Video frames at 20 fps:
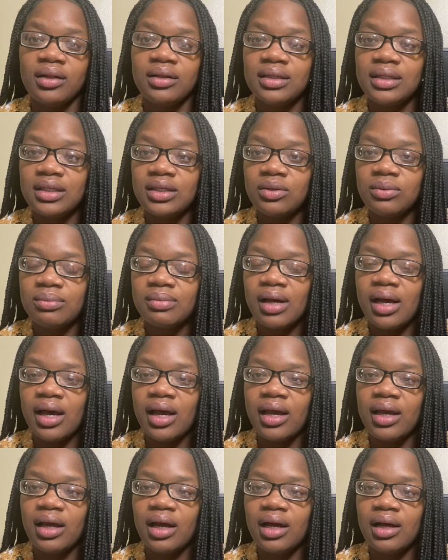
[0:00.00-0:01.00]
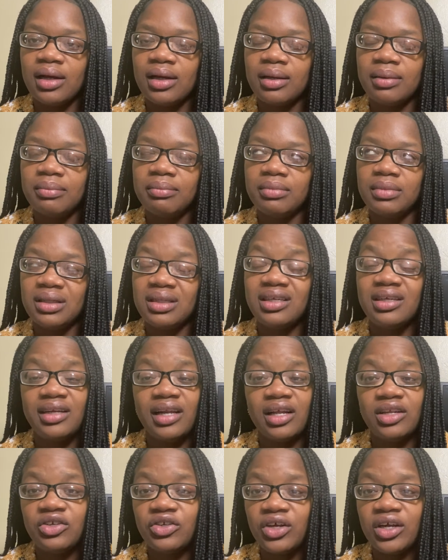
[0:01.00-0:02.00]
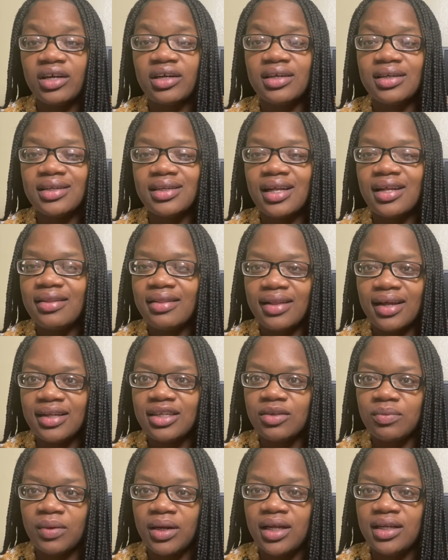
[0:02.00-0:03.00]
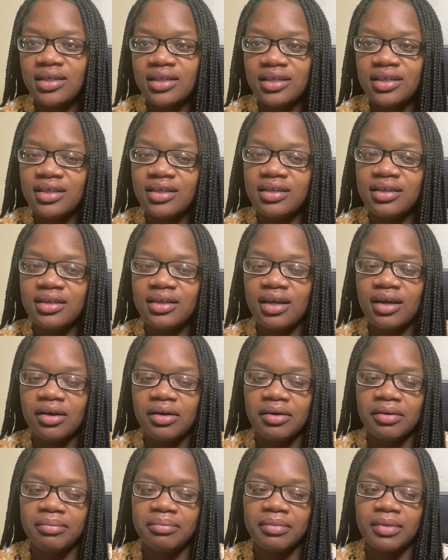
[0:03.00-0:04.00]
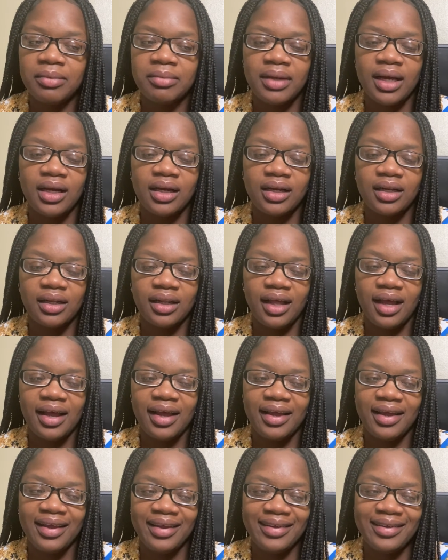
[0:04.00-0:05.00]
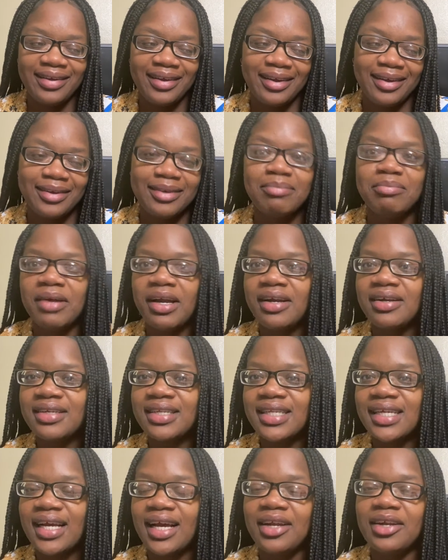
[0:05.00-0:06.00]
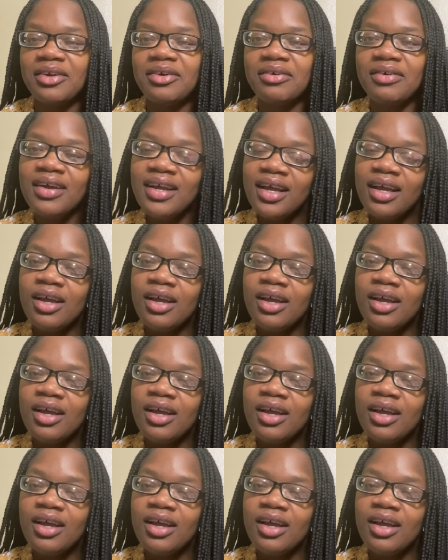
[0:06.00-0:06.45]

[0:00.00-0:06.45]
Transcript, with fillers: into my um, teenage years. That's what I did. Um, I'm not gonna lie, embarrassing, I know.